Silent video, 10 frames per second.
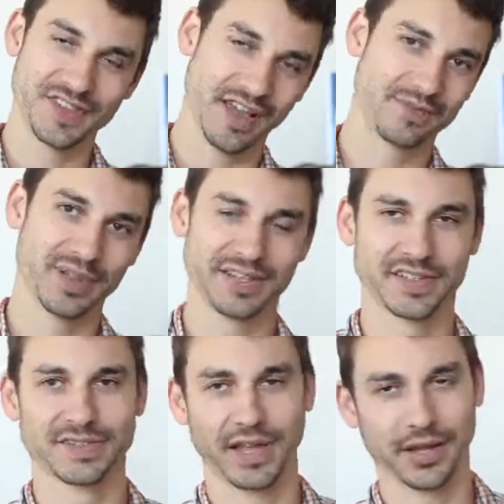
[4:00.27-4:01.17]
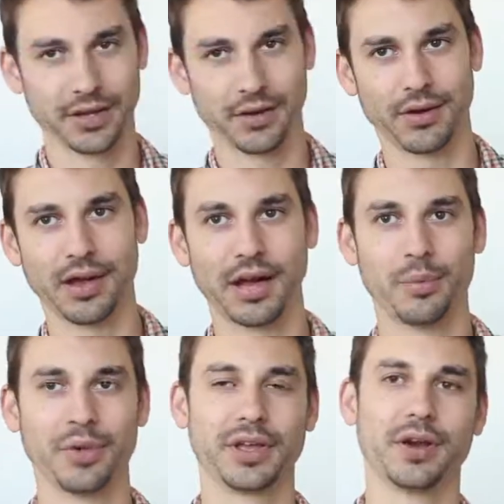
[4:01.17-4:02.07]
safe places like
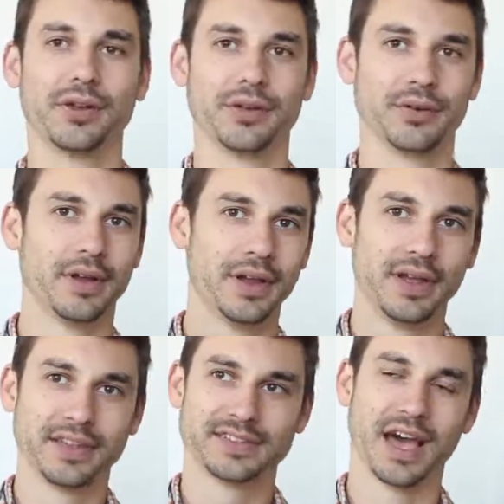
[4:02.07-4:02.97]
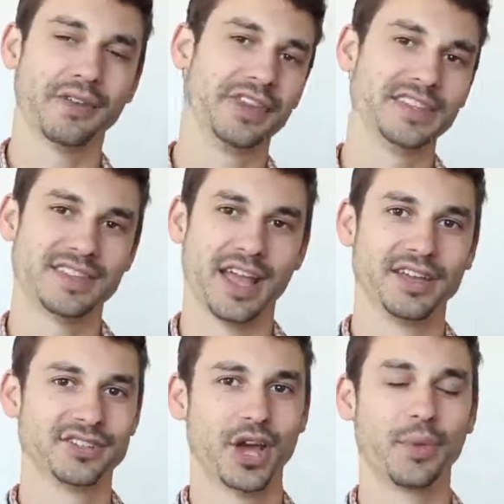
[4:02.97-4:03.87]
Europe. We go to Southeast
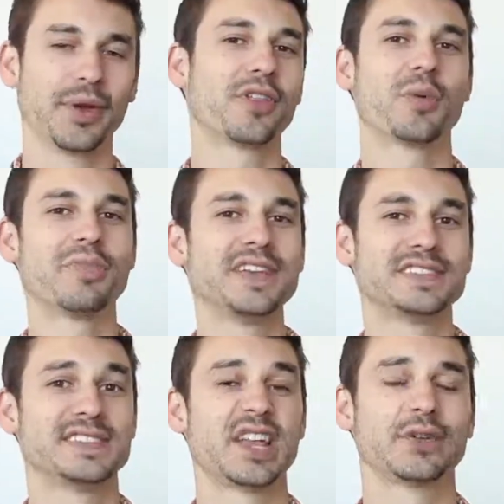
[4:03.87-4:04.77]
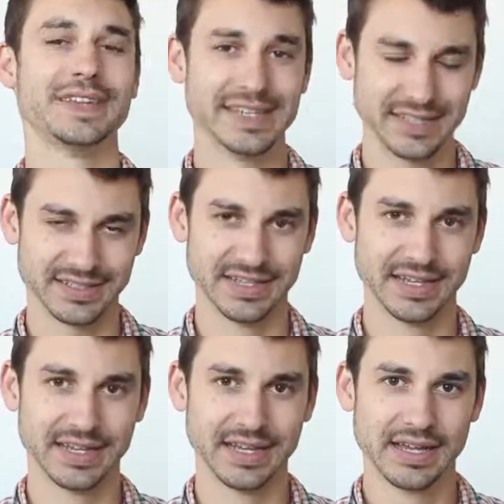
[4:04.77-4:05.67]
Asia. We go to the places that are
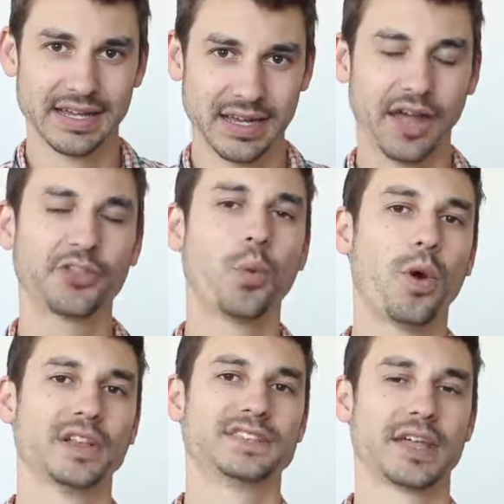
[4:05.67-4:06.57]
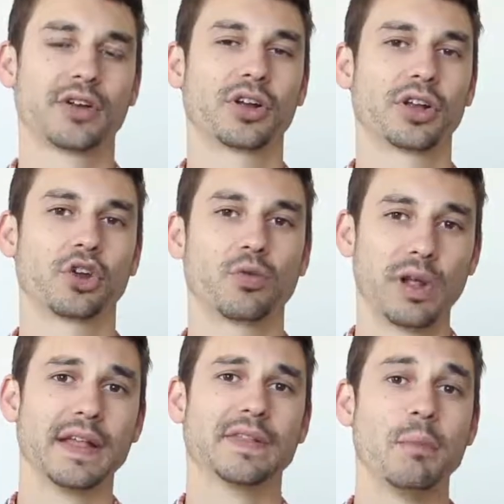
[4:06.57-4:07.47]
easy, not the ones that are going to
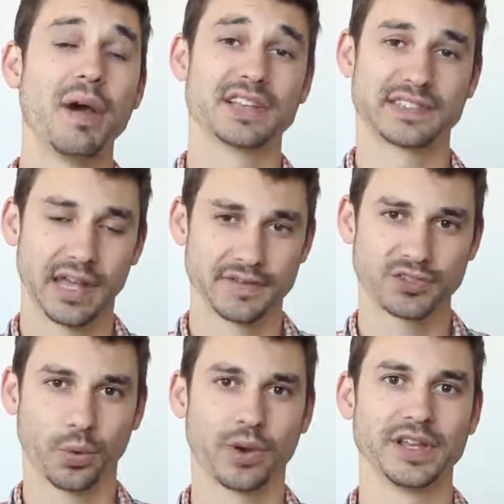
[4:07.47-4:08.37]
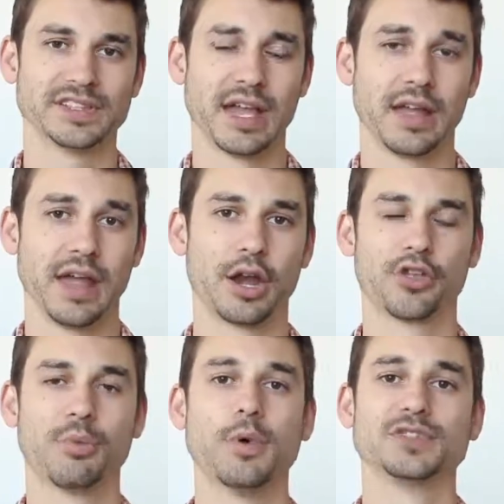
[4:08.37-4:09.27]
create the best life stories and
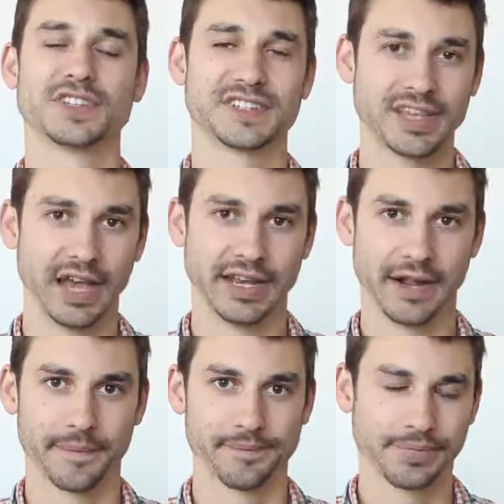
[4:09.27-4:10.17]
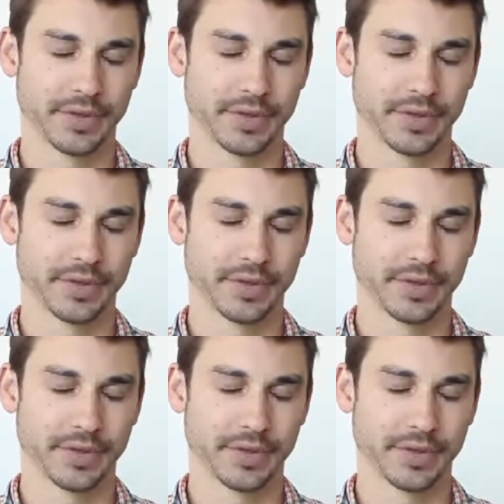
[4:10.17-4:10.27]
are the most exciting.